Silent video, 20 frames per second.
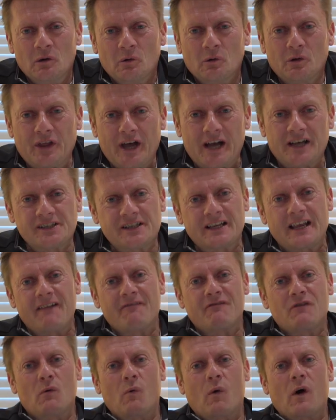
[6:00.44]
Well, thanks
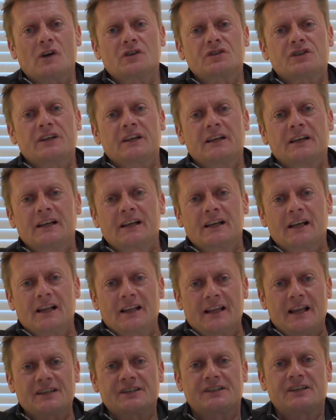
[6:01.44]
again for watching.
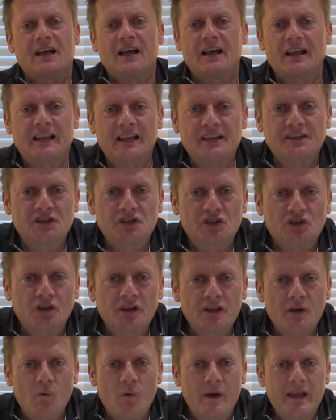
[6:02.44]
Let's
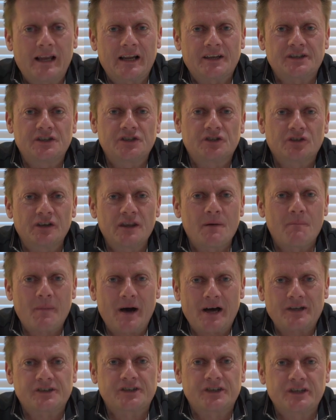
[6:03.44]
enjoy the week. Let's enjoy the
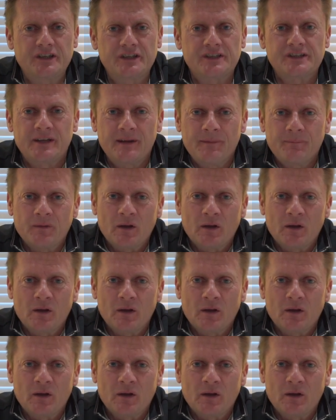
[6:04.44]
Masters.